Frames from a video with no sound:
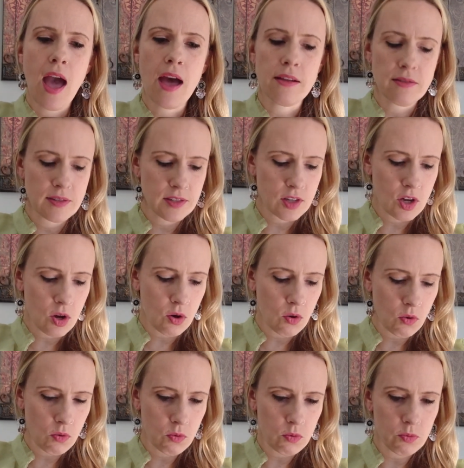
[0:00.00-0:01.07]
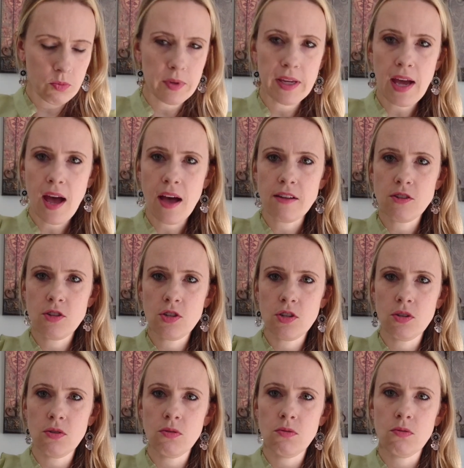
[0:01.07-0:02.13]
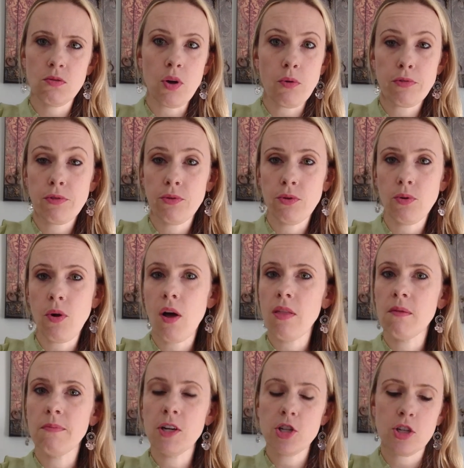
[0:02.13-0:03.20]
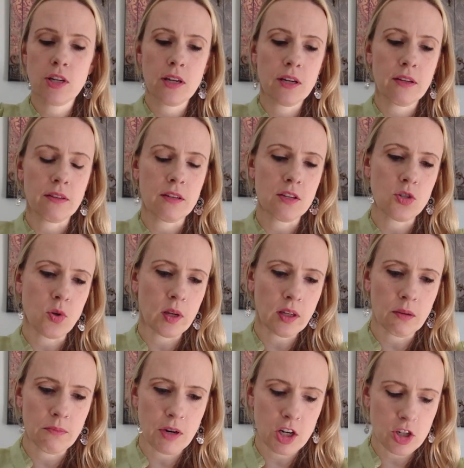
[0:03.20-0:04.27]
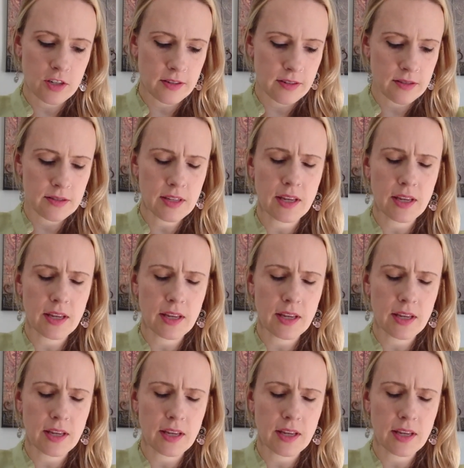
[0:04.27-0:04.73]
And so we had to go through all the brushing and the joint compressions.